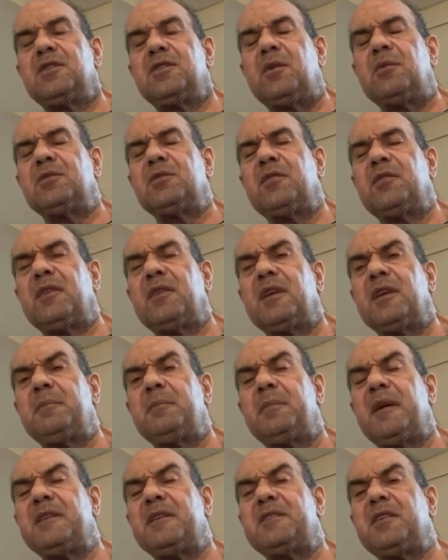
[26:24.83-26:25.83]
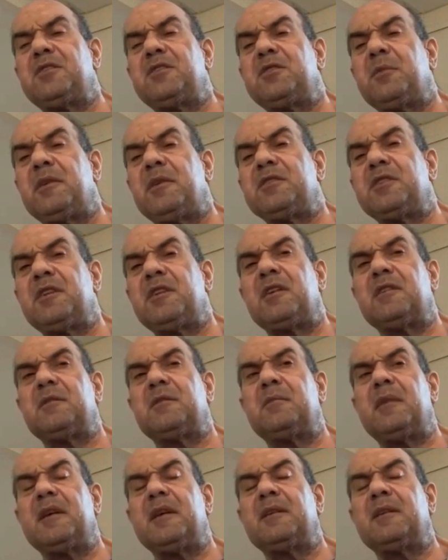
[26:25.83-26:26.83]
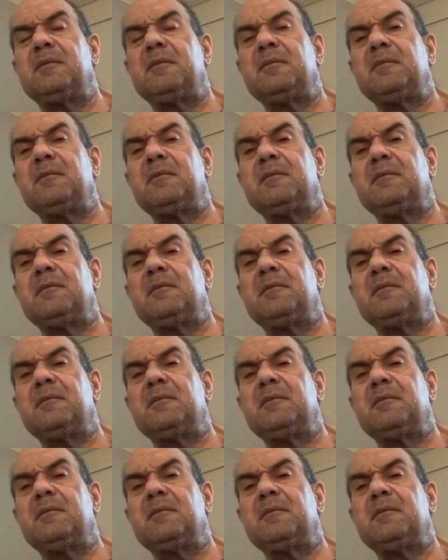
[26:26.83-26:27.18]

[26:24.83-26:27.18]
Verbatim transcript: So it was a really bad situation, Doctor Megan.